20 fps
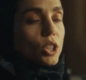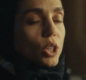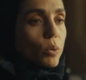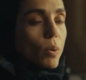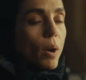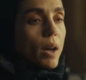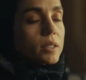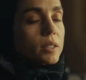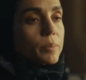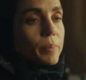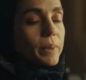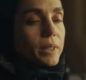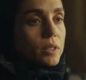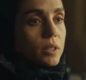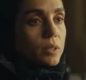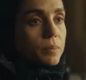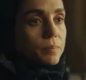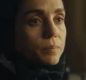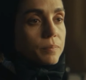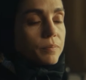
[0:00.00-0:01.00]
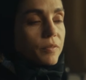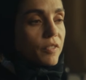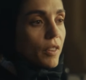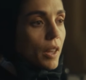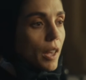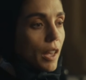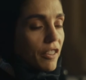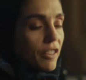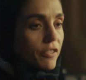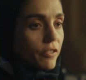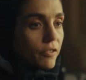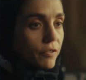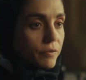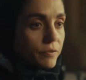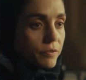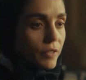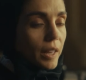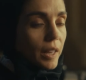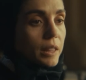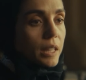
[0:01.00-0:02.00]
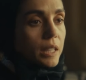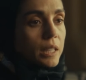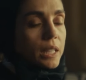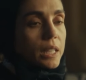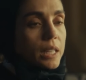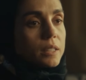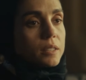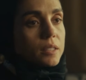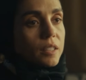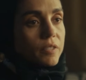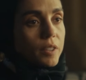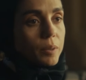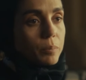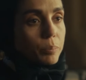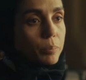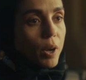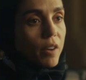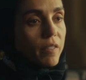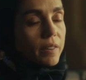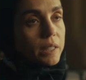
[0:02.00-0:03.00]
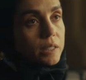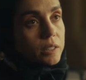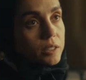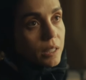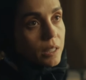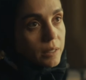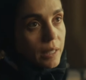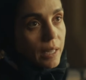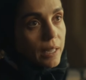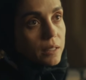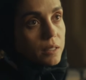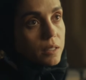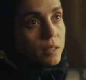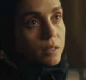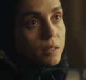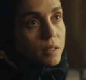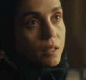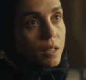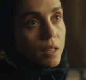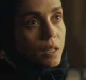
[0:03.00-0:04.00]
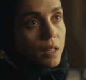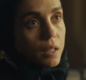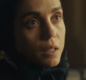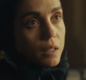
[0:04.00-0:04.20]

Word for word: you ask me to fund the needs of impoverished Italians